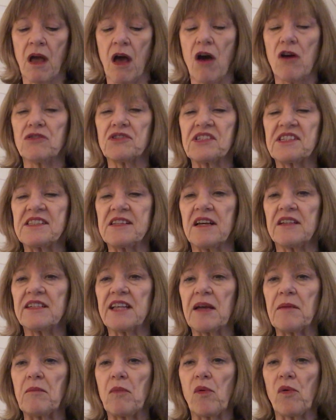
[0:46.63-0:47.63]
On
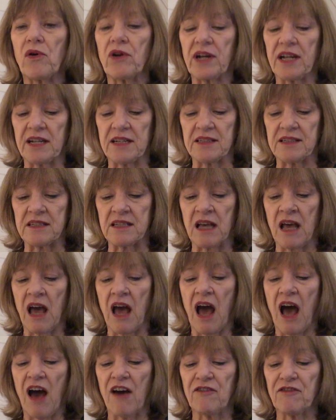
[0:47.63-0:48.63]
Sunday mornings,
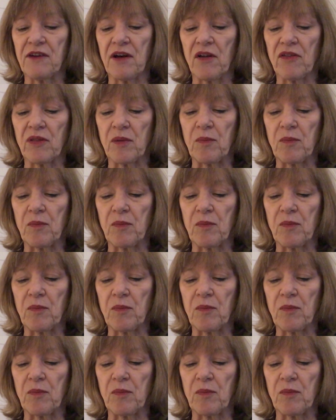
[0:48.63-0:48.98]
I felt